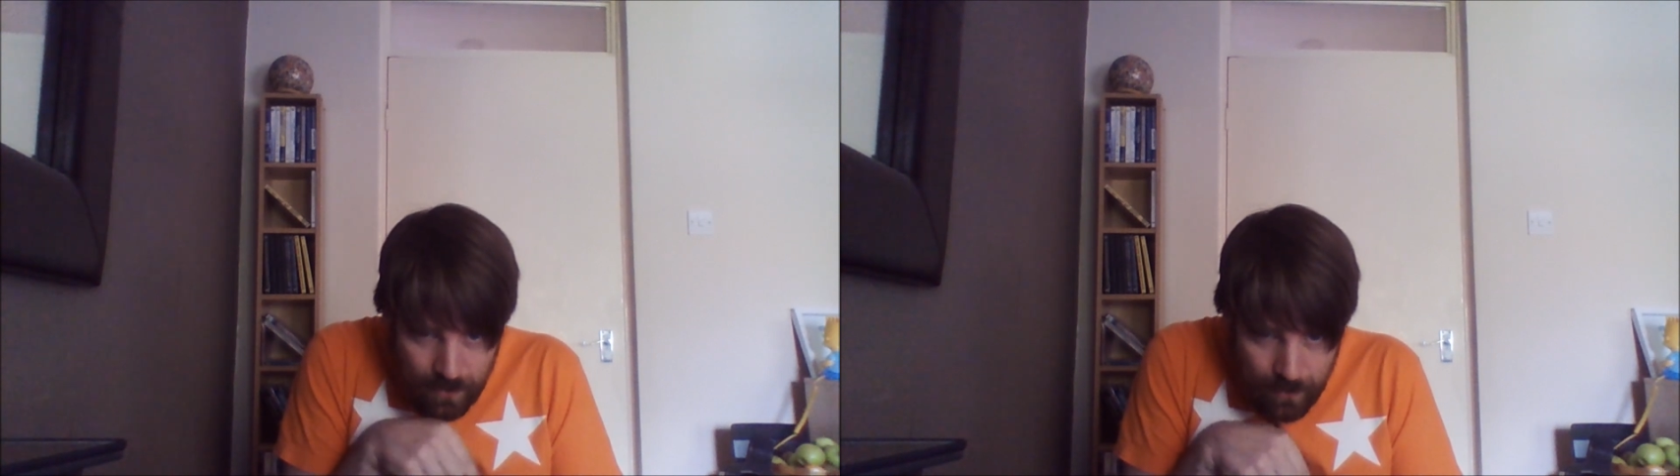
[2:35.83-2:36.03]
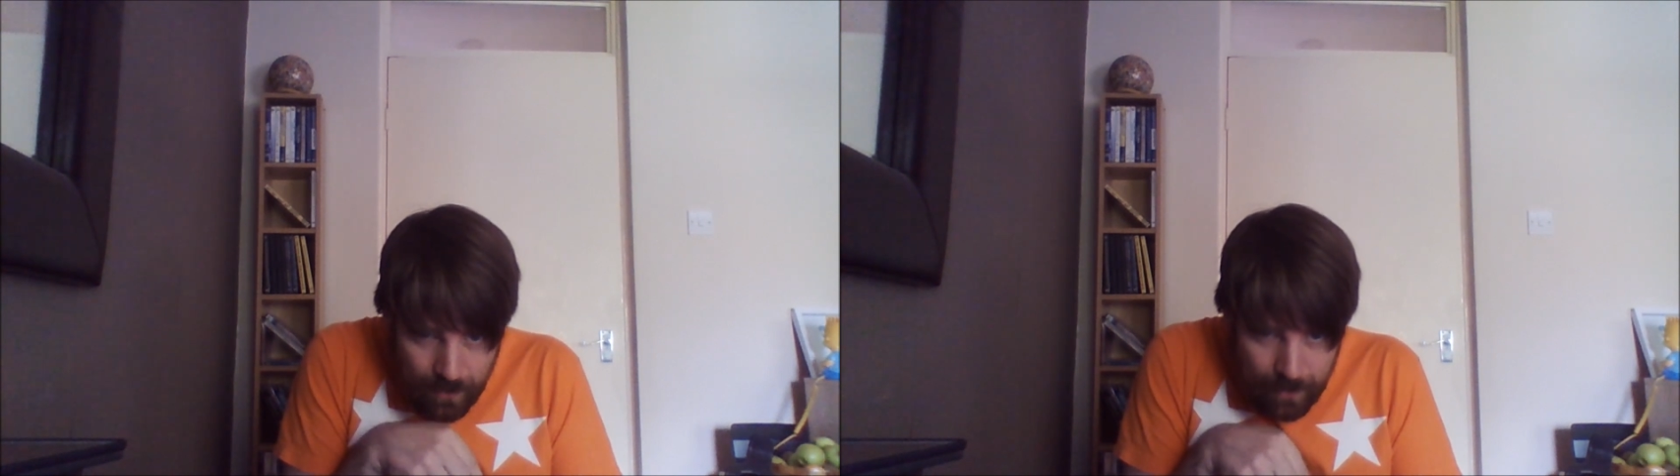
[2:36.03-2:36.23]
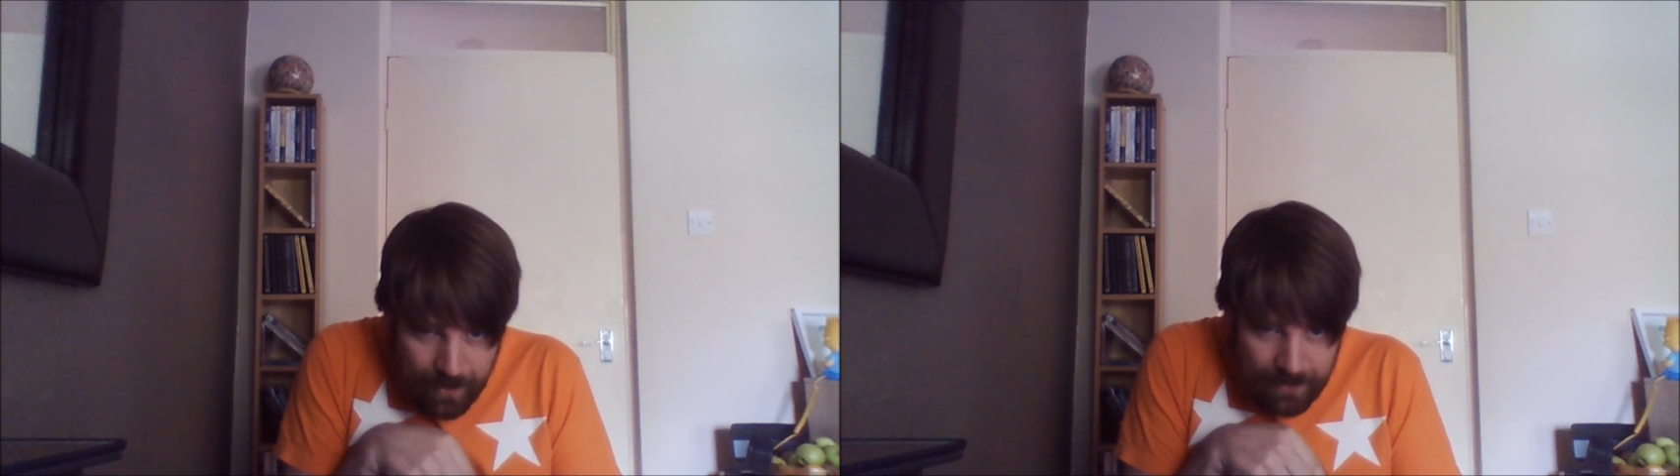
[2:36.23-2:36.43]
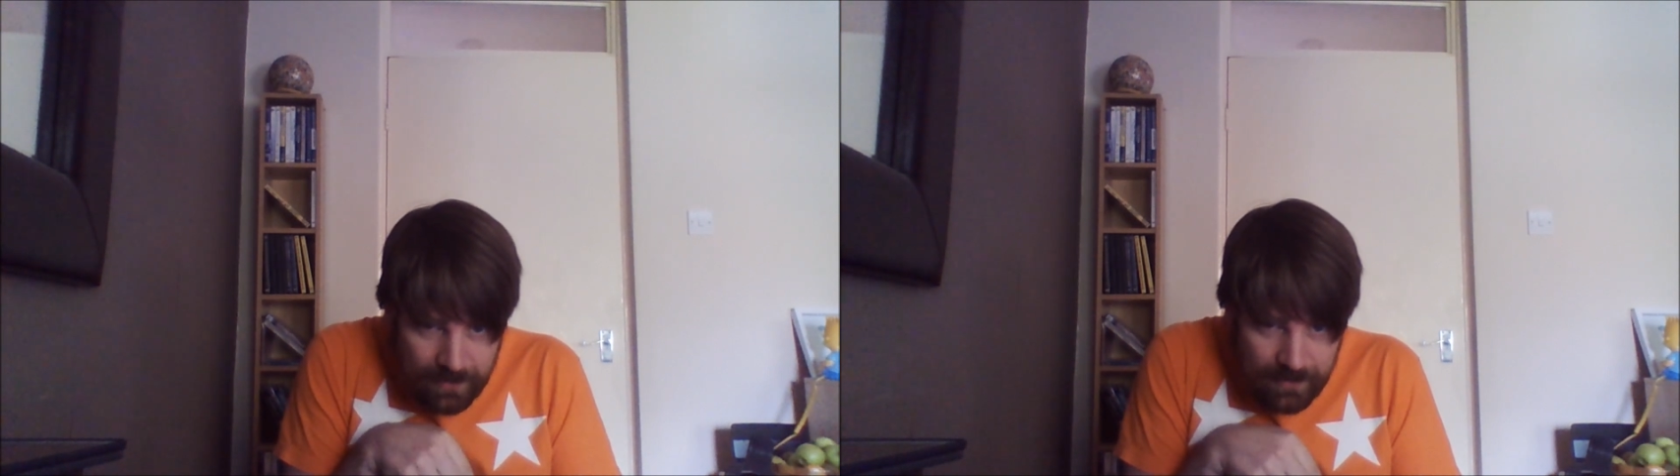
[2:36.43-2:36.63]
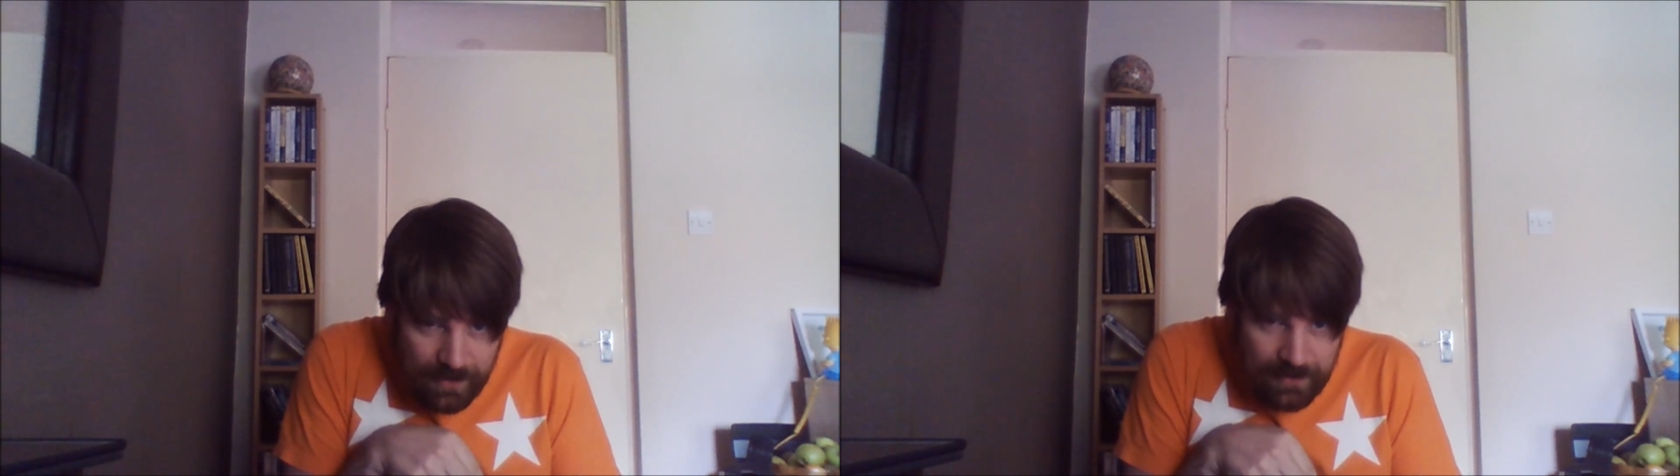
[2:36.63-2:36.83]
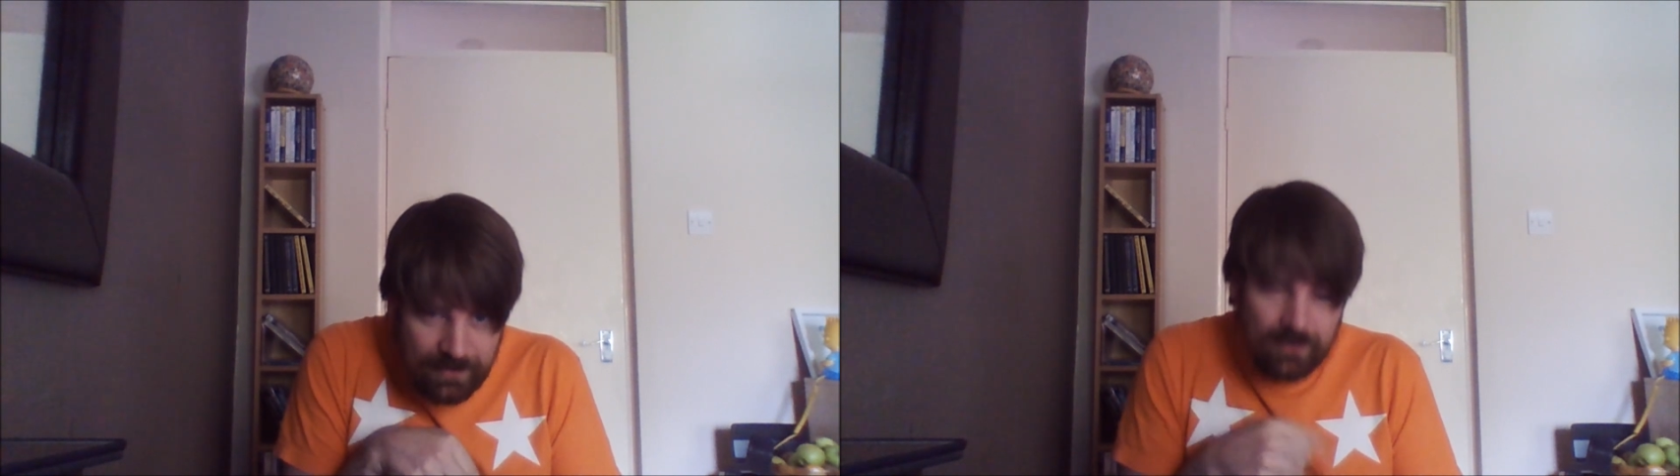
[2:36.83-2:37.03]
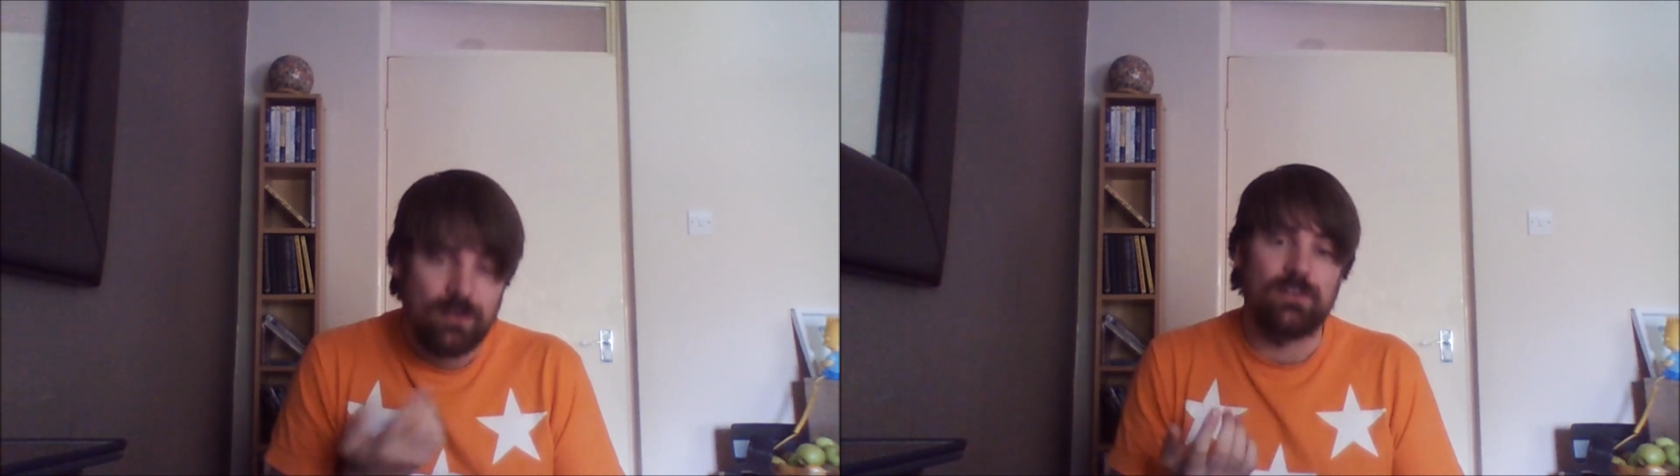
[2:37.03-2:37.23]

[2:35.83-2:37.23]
You won't really be able to see it.